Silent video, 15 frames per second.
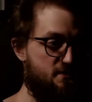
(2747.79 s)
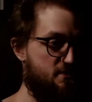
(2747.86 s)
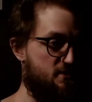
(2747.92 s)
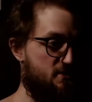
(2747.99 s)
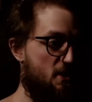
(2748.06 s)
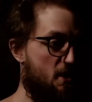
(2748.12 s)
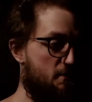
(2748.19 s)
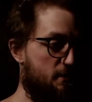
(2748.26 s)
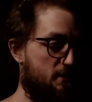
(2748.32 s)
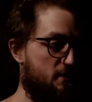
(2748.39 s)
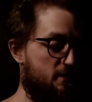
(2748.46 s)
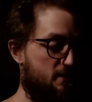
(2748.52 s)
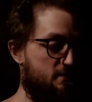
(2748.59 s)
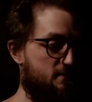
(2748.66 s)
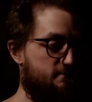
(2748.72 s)
typing on
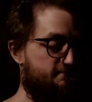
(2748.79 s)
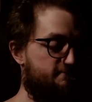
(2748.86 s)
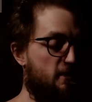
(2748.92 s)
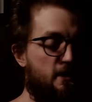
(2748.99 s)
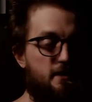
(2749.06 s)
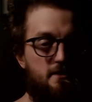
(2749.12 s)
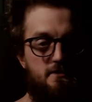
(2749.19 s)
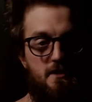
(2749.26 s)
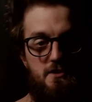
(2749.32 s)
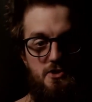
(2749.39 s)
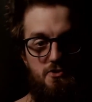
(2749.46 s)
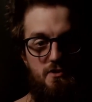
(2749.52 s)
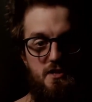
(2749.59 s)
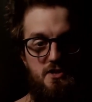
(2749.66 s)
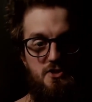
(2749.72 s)
a fucking
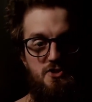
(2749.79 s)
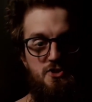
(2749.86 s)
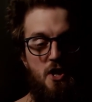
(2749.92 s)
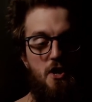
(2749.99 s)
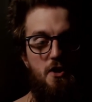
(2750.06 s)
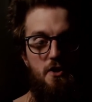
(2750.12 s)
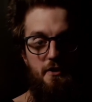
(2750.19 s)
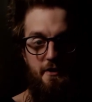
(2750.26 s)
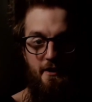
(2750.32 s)
touchscreen's turd.